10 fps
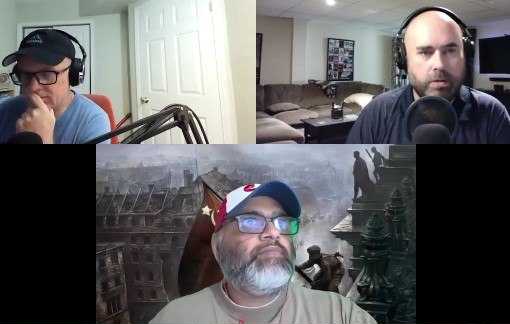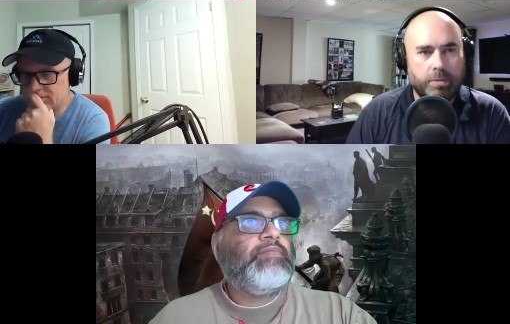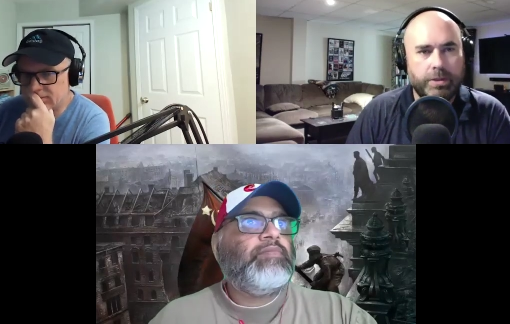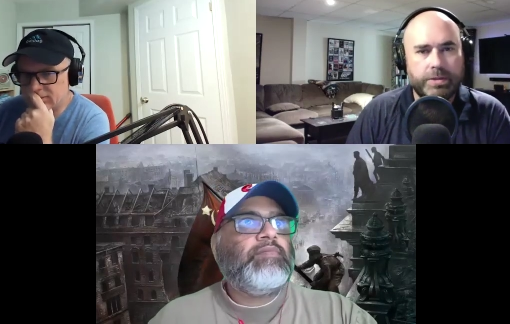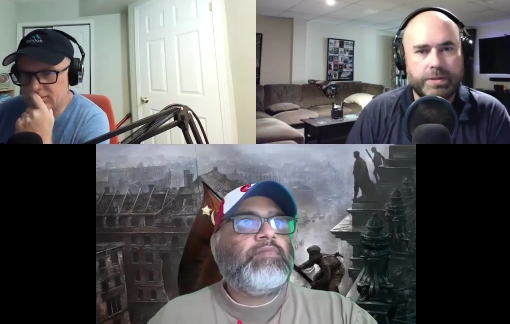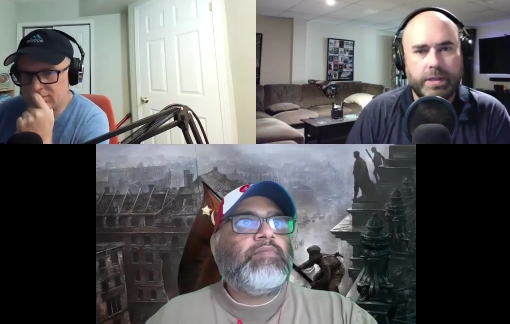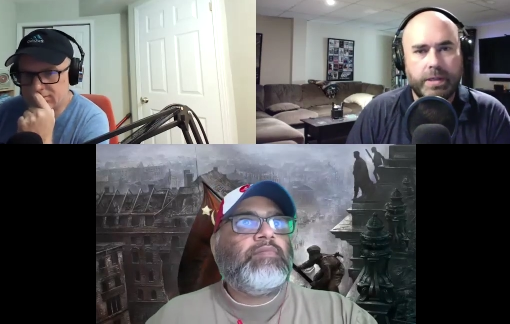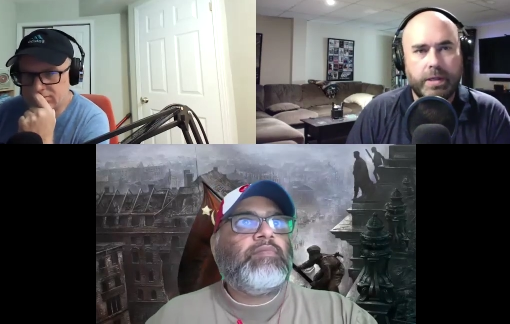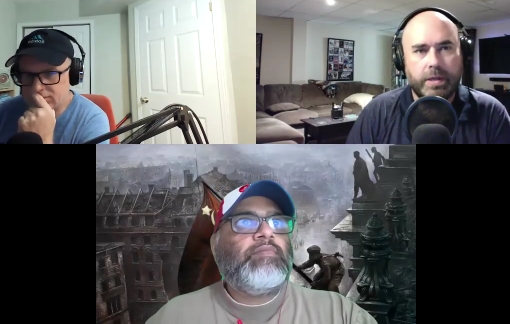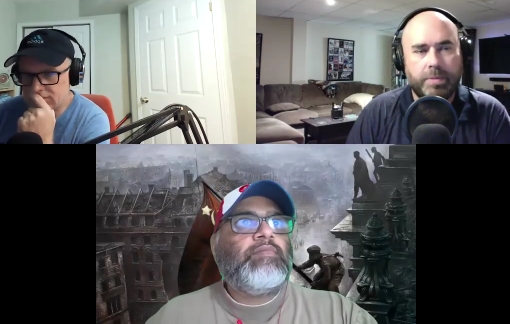Speaker 1: Global News
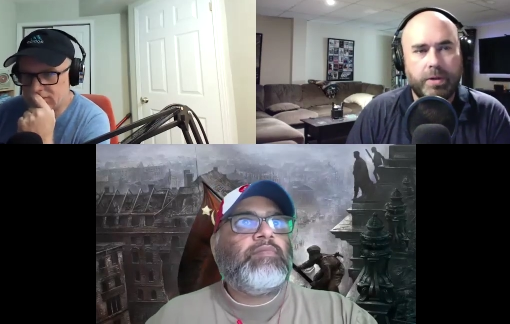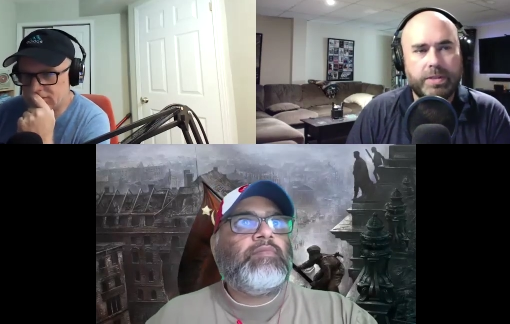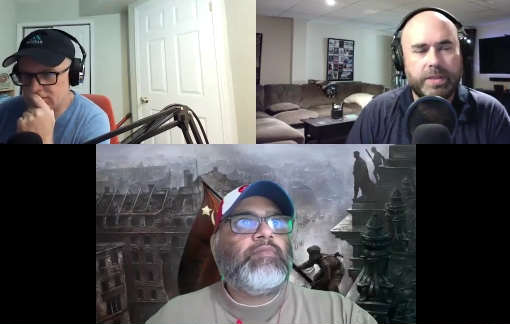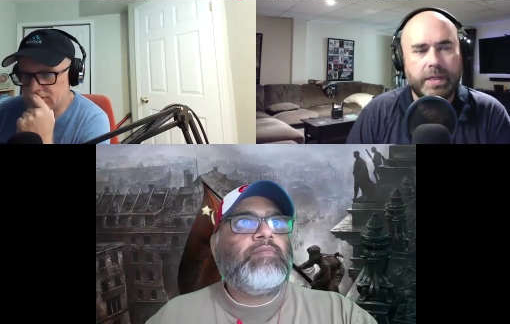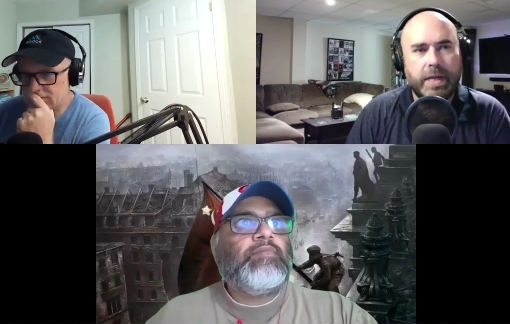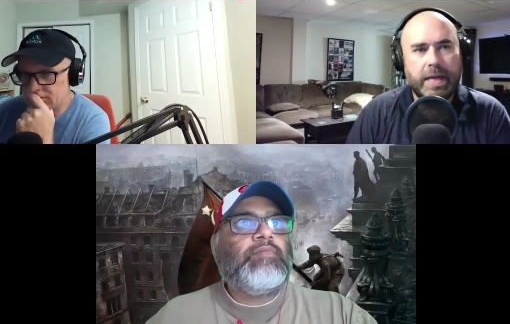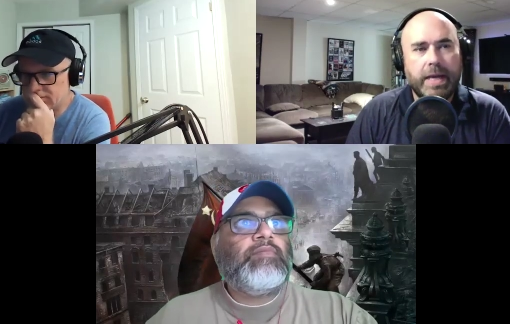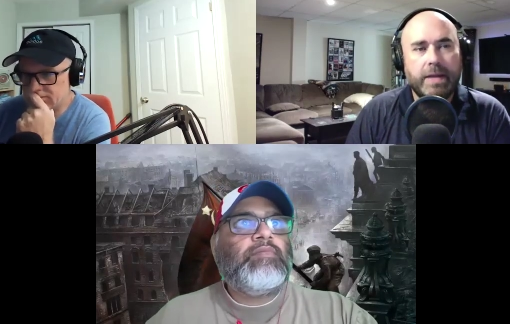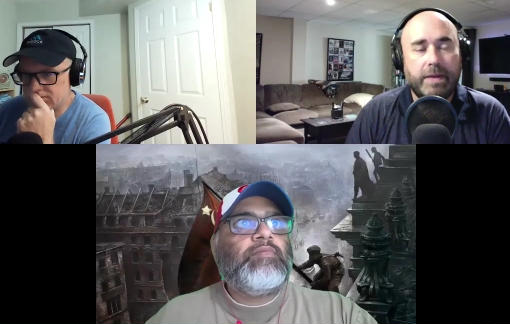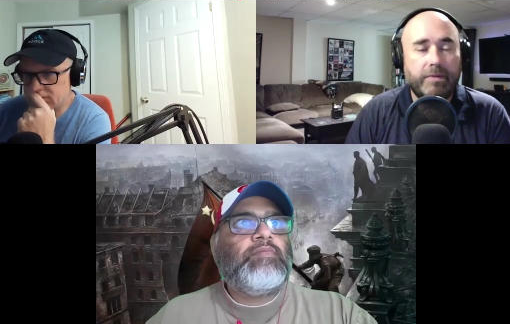uh, uh, posted,
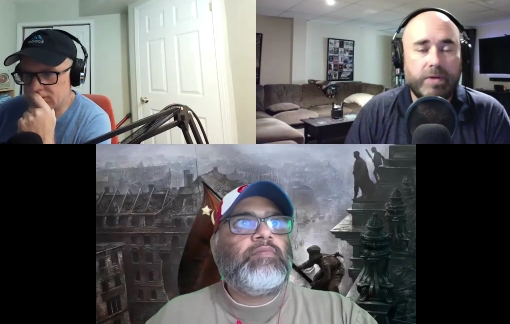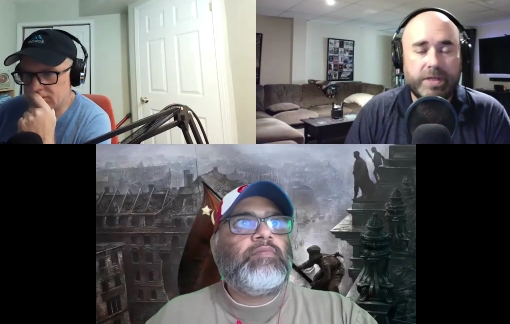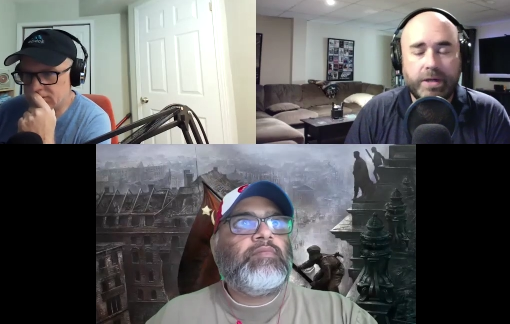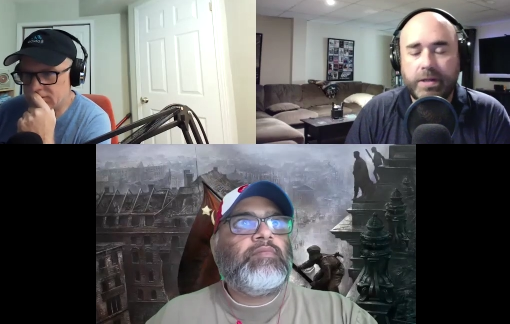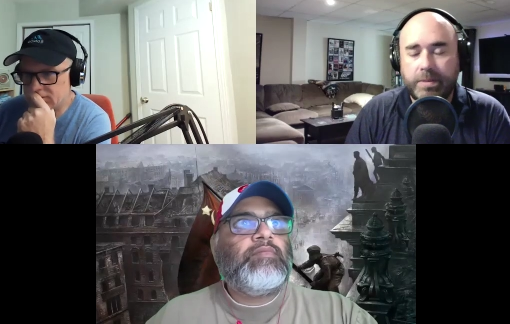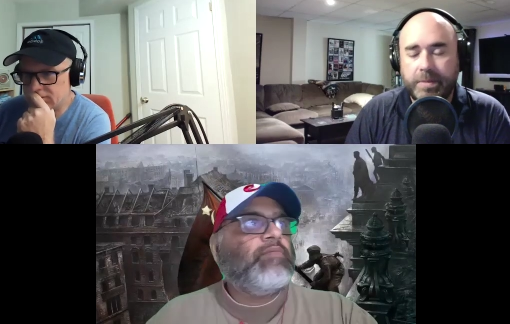they've reached out to the